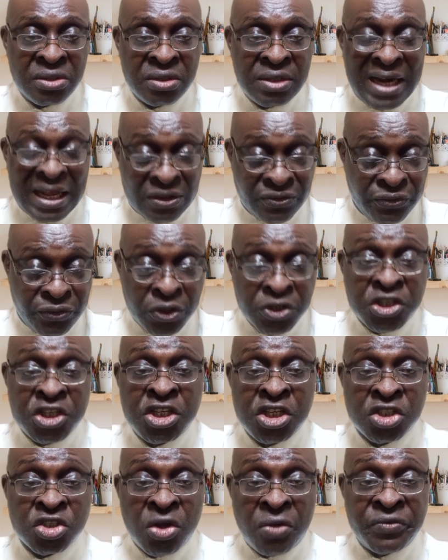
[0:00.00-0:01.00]
That
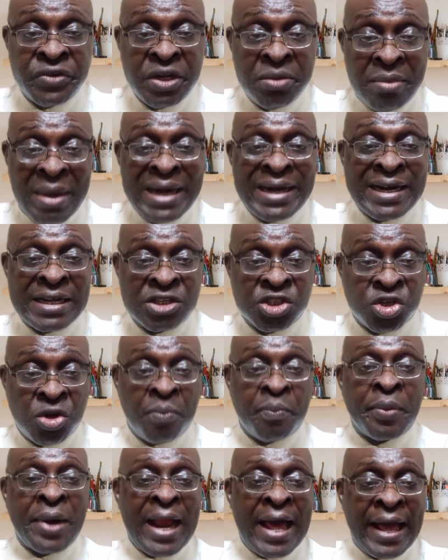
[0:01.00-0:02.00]
forces of demand and
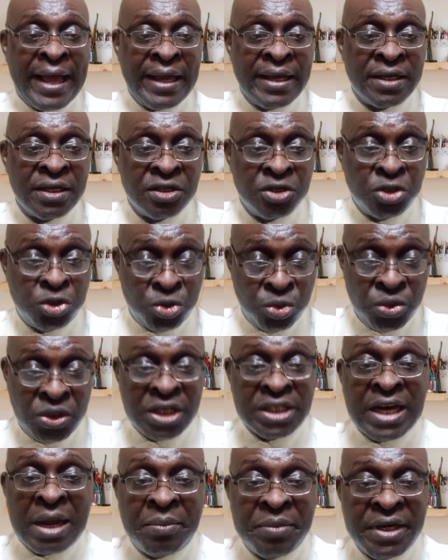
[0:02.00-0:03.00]
supply should
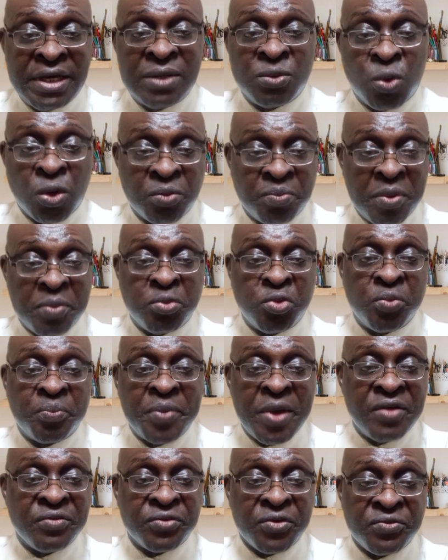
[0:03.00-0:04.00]
determine what people
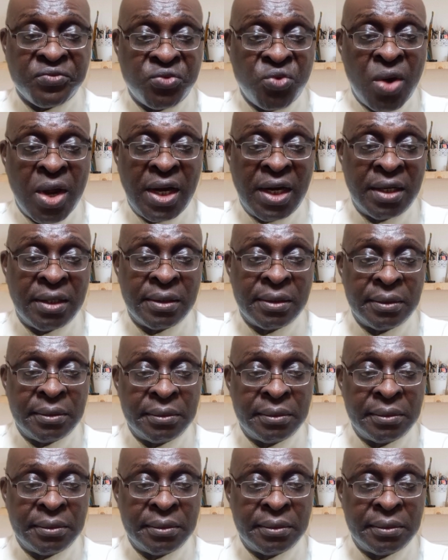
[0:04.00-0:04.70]
pay for fuel.